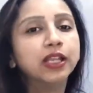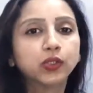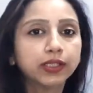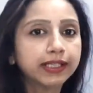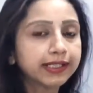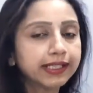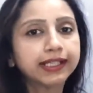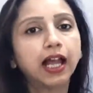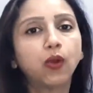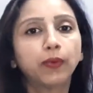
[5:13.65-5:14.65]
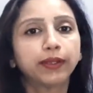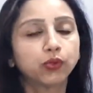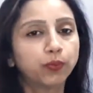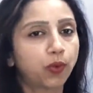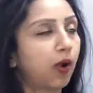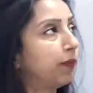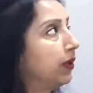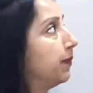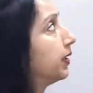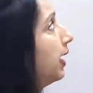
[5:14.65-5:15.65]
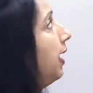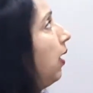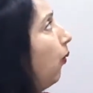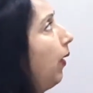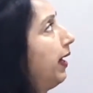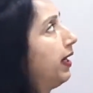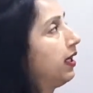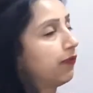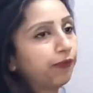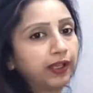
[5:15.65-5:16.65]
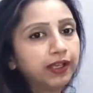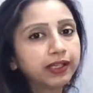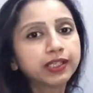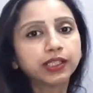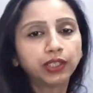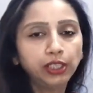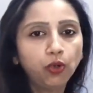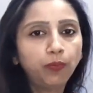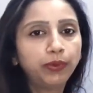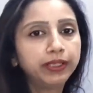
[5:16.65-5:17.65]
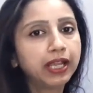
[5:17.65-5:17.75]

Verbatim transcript: So this is how we do problems when a figure is reopened,